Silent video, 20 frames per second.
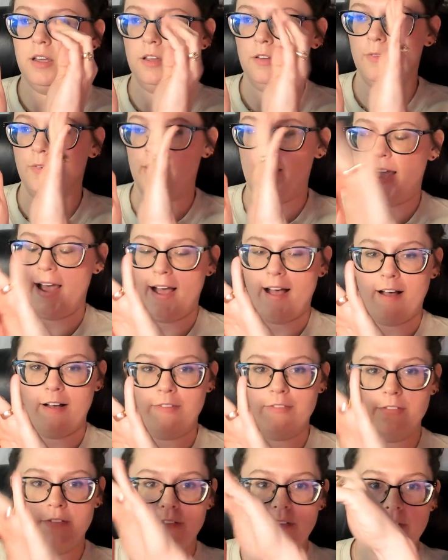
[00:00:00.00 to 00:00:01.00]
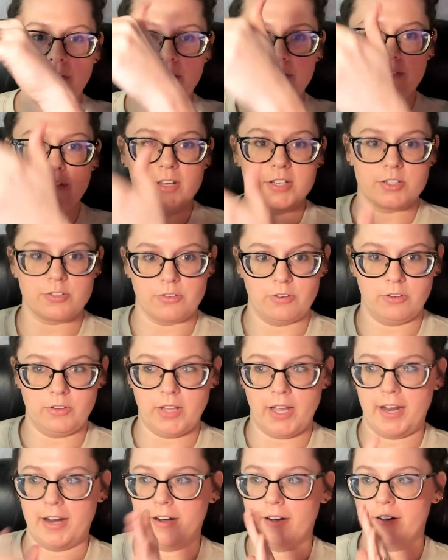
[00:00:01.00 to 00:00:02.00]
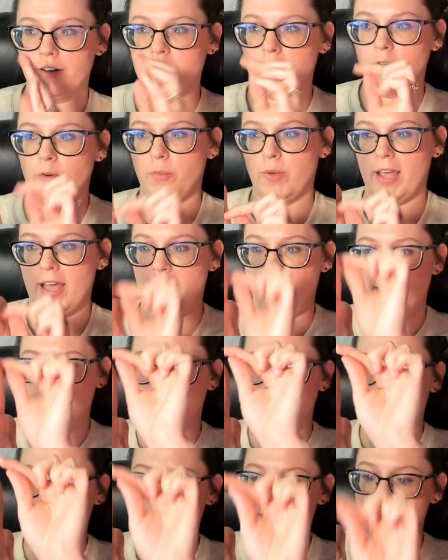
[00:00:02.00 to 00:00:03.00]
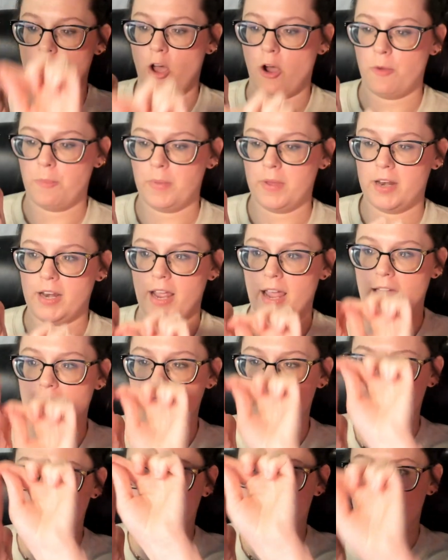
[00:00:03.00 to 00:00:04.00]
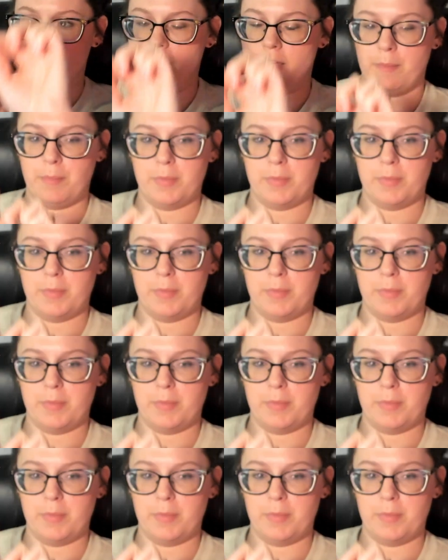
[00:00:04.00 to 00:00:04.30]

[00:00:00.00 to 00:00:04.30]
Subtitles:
We have the visceral layer. We have this open area